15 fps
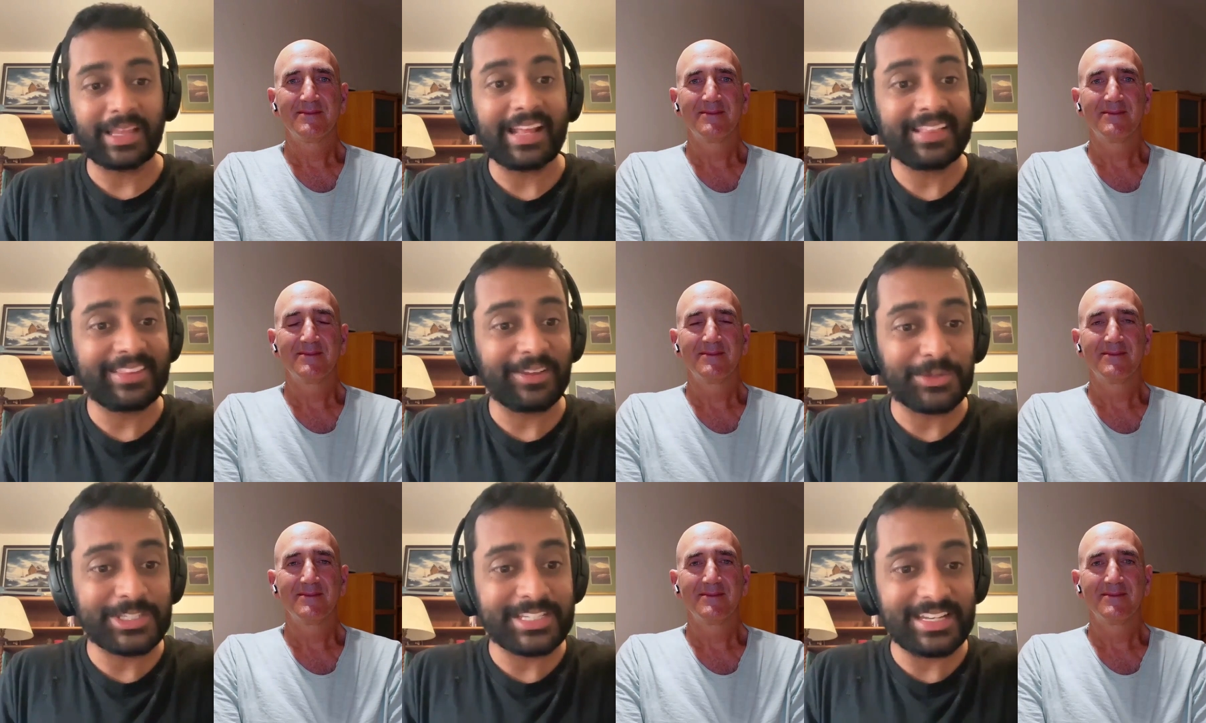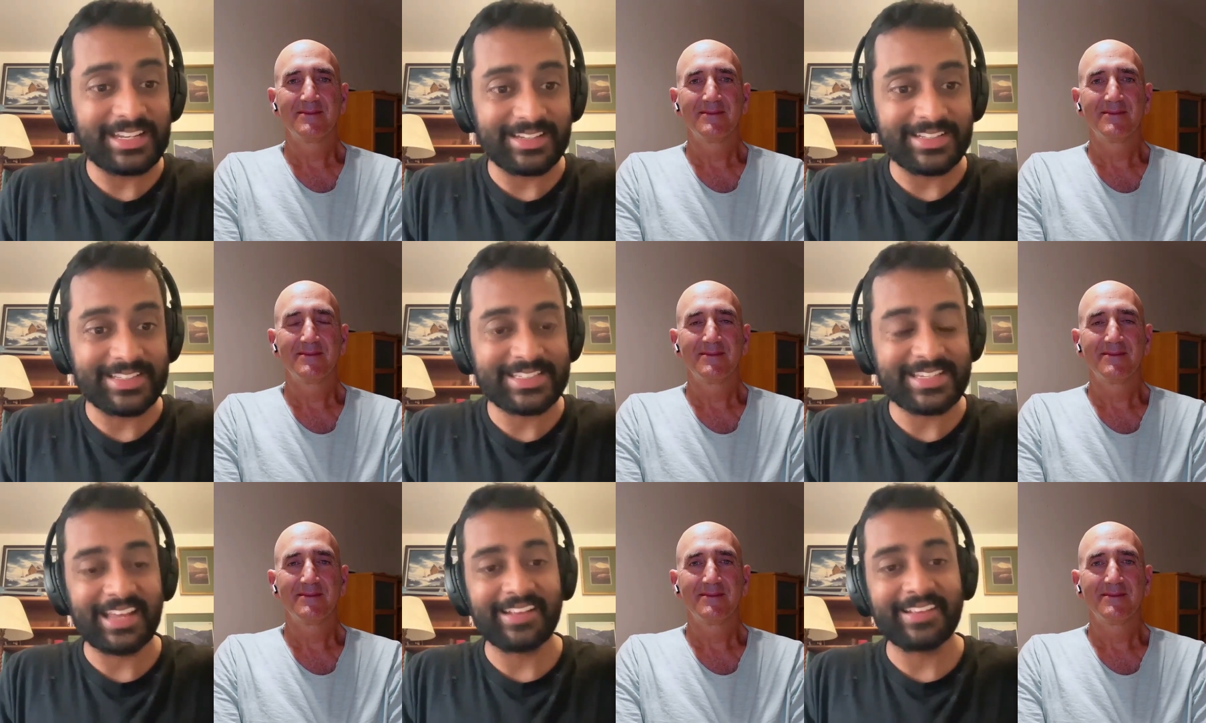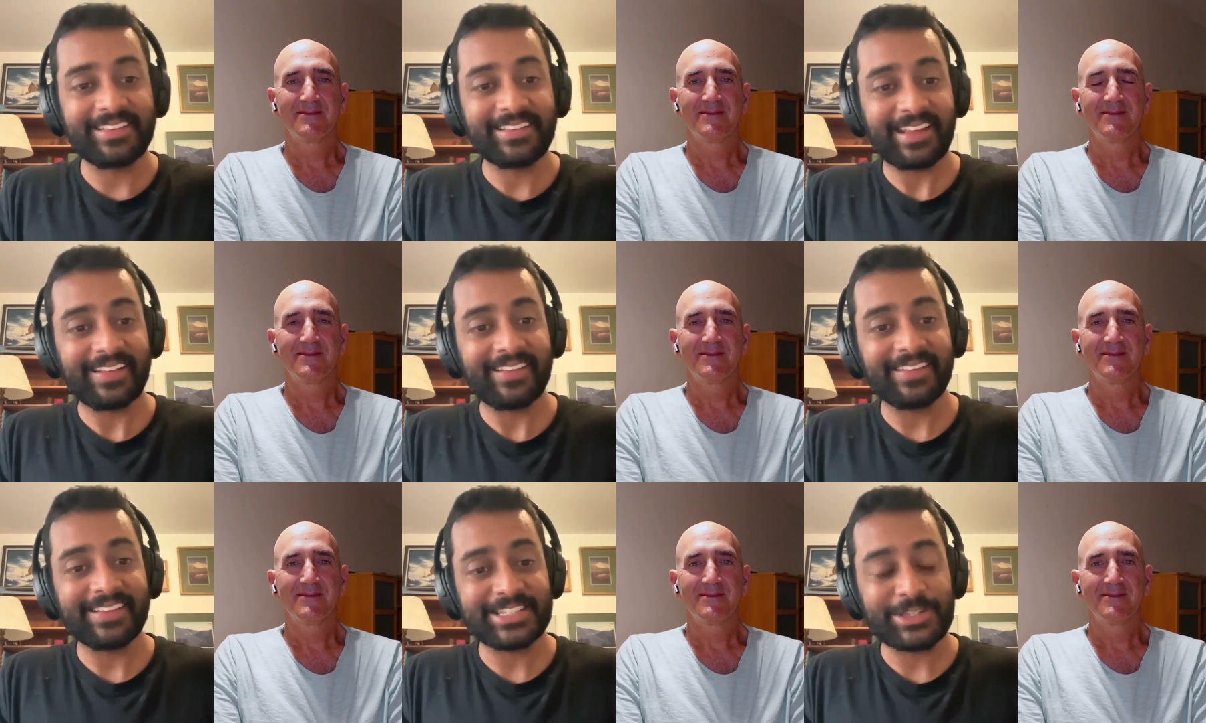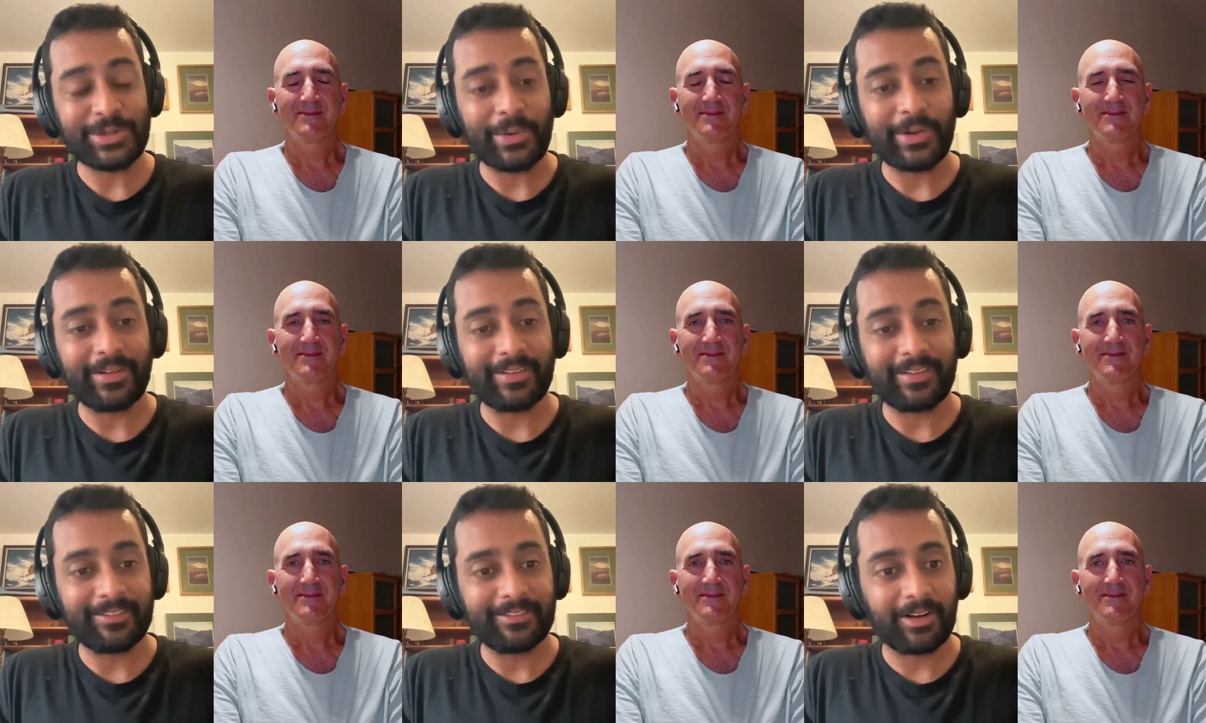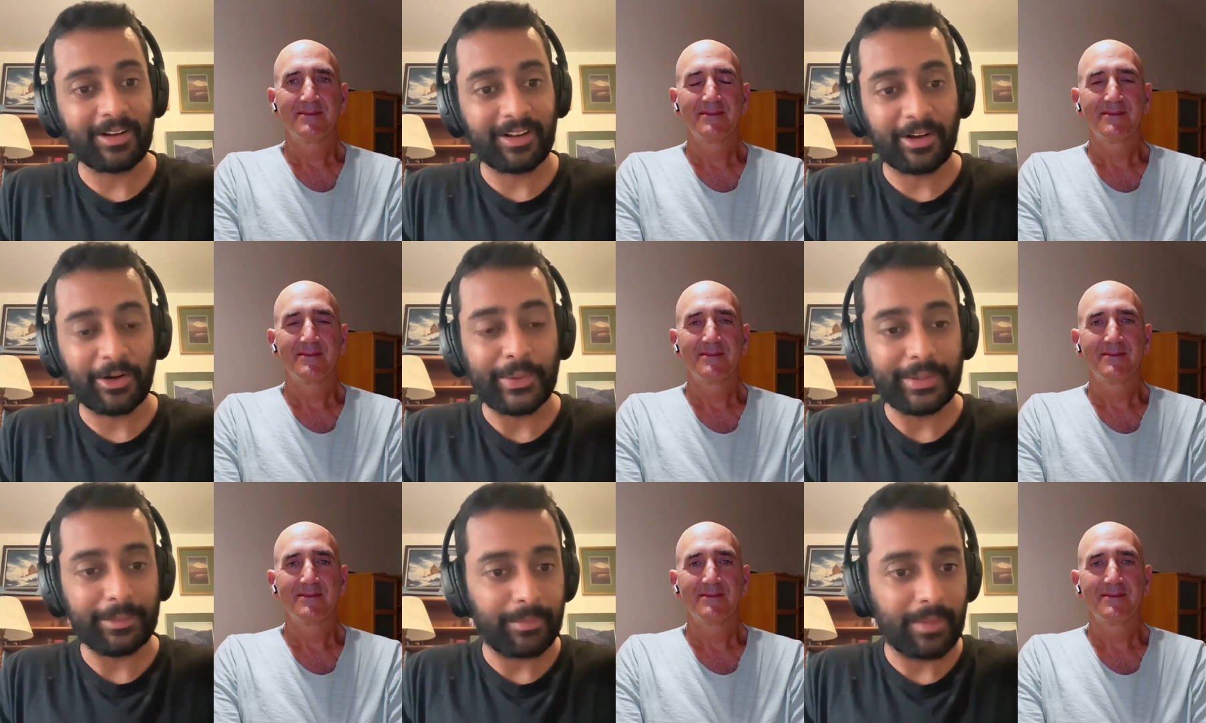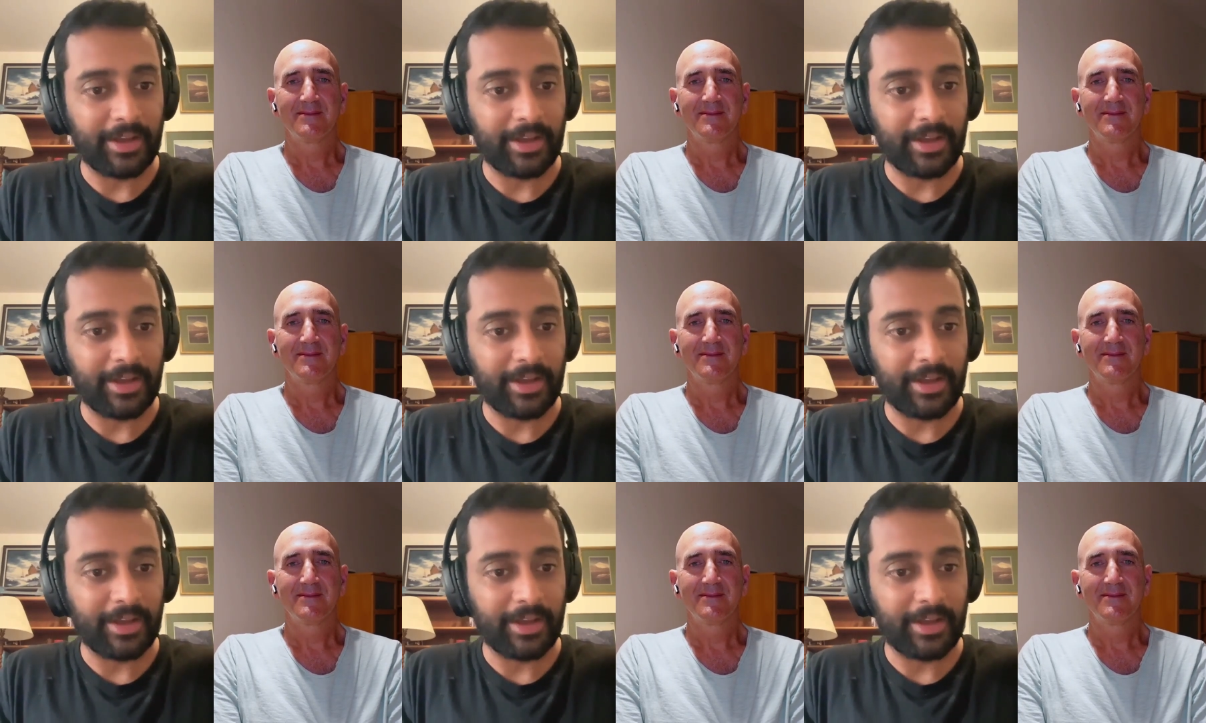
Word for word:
Speaker 1: plant those seeds in in the soil of our current